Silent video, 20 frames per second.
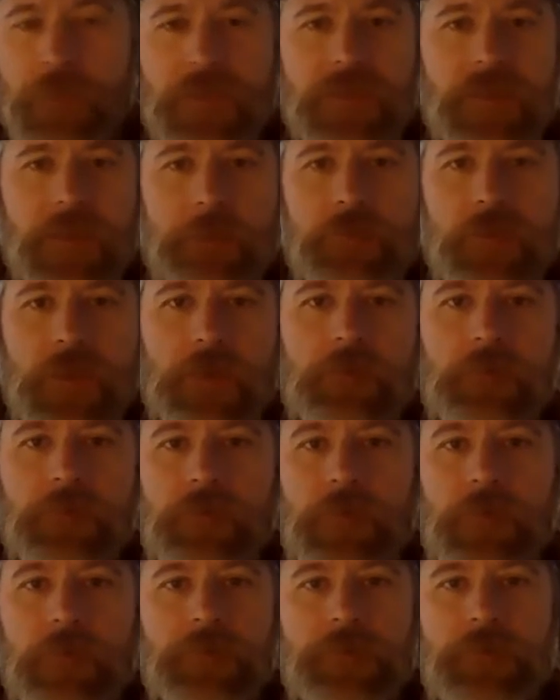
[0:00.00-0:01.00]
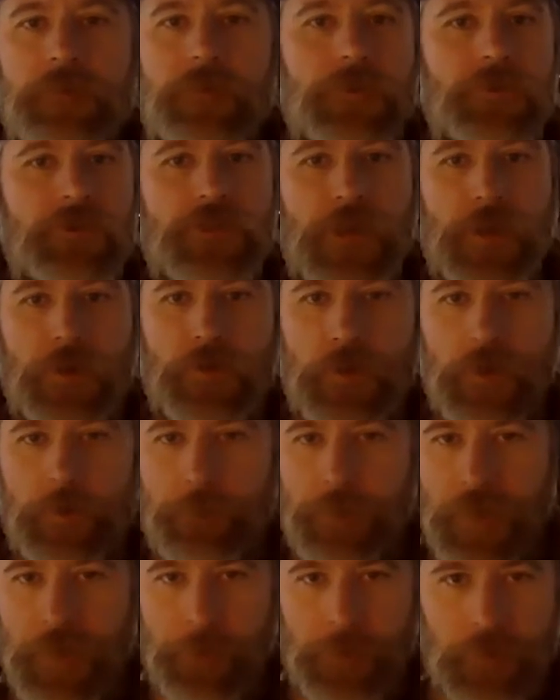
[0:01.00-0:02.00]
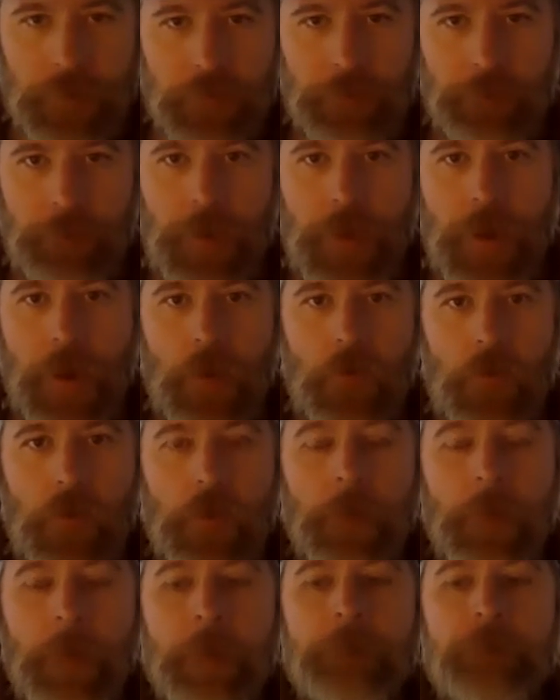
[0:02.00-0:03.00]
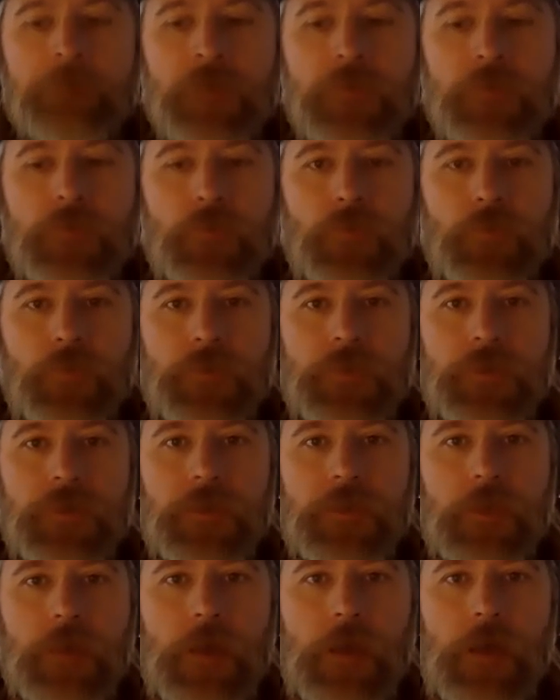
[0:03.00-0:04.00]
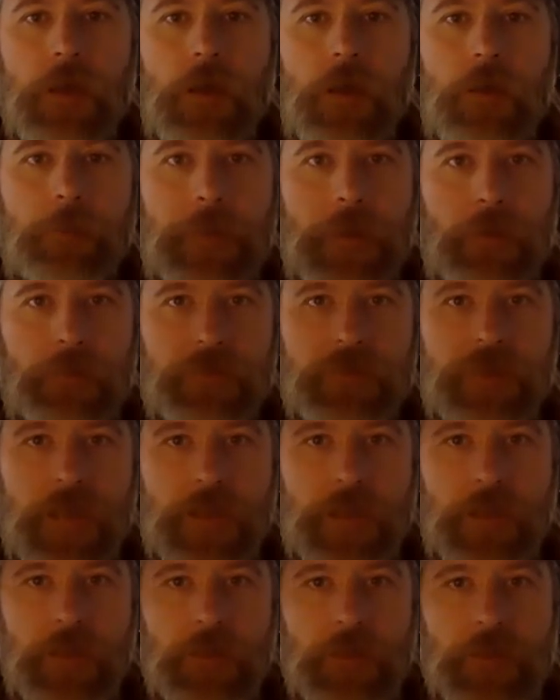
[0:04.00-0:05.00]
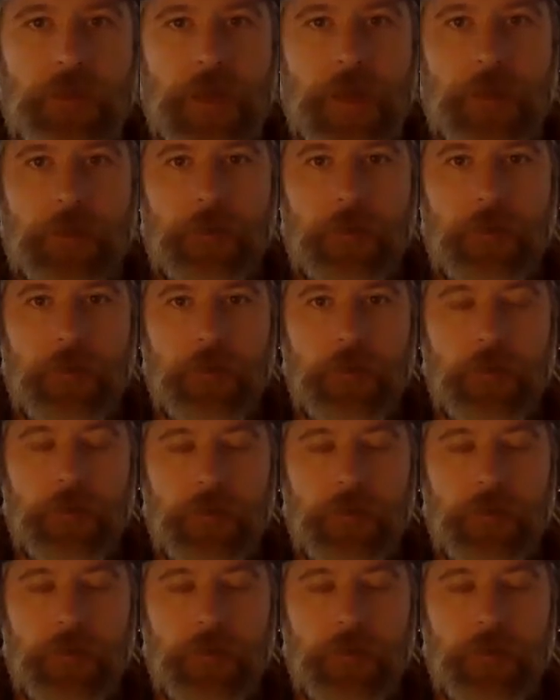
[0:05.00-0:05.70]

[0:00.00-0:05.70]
Because the objective here isn't to generate big amounts of power. It's really about taking that